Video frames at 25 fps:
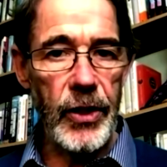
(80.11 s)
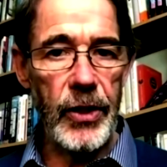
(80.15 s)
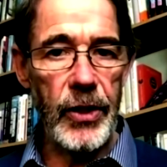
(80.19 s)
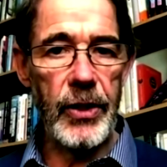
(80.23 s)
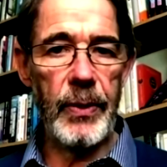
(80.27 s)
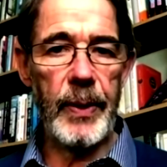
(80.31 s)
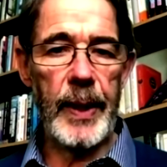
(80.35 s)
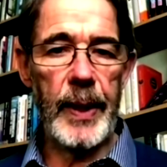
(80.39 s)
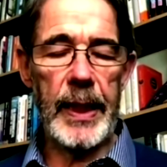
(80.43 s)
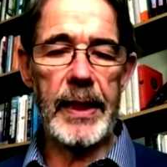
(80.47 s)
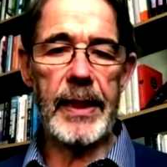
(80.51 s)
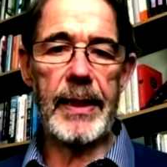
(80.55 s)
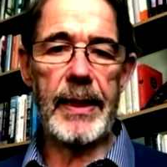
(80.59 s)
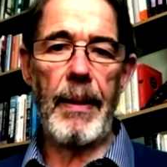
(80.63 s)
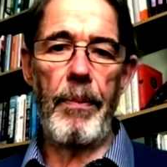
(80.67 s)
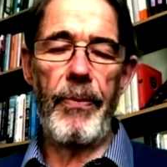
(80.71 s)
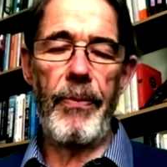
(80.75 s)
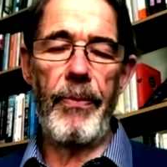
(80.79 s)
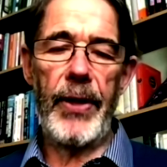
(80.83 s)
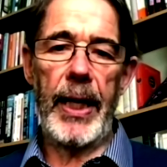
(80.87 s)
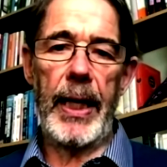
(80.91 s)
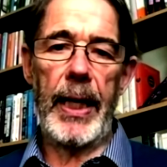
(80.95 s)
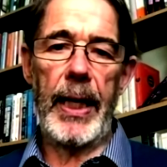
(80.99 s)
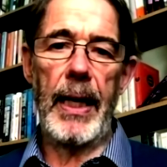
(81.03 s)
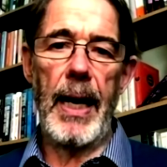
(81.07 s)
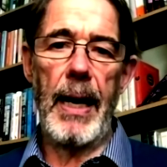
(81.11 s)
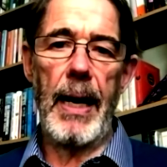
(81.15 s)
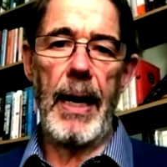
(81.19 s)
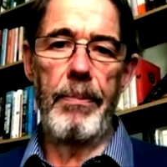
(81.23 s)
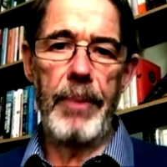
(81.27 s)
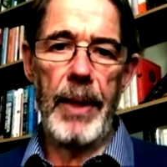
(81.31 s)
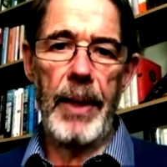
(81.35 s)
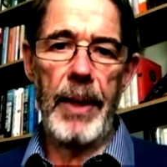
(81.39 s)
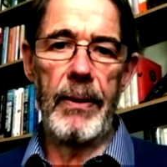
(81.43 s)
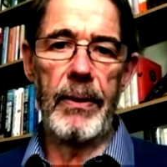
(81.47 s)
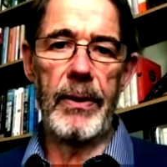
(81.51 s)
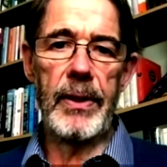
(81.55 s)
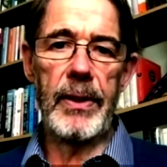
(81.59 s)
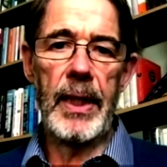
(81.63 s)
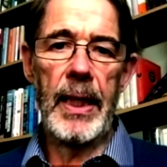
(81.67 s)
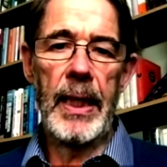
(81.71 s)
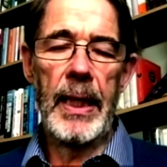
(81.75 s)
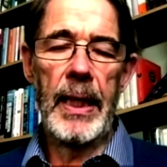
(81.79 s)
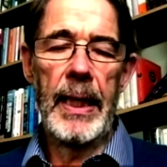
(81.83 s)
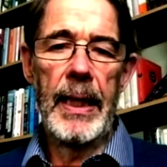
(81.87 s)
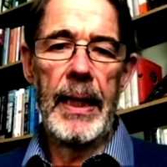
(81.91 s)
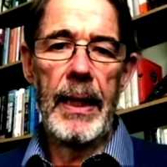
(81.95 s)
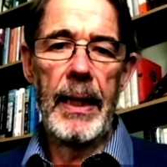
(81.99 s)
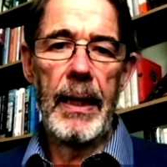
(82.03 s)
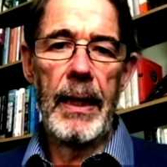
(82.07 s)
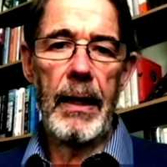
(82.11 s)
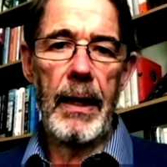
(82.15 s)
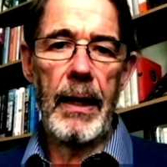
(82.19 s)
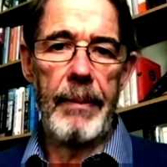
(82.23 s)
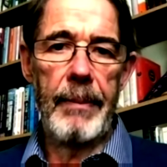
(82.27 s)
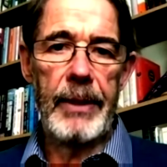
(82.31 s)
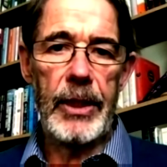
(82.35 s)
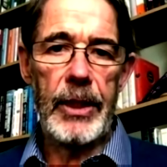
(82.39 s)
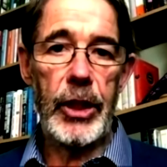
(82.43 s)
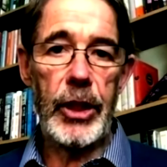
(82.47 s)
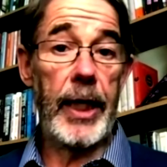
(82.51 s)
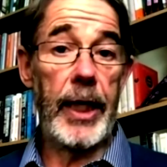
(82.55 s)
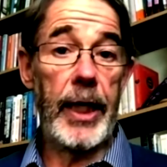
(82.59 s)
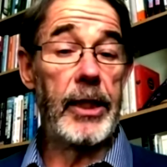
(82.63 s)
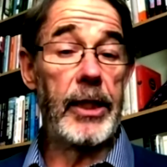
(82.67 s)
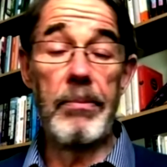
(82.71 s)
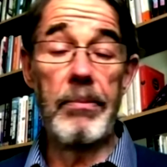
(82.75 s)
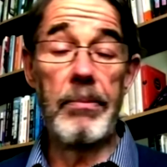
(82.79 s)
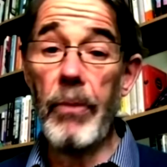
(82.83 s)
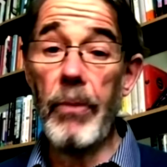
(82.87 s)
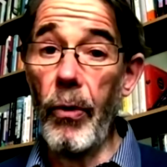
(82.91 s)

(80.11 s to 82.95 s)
to doing something about climate change.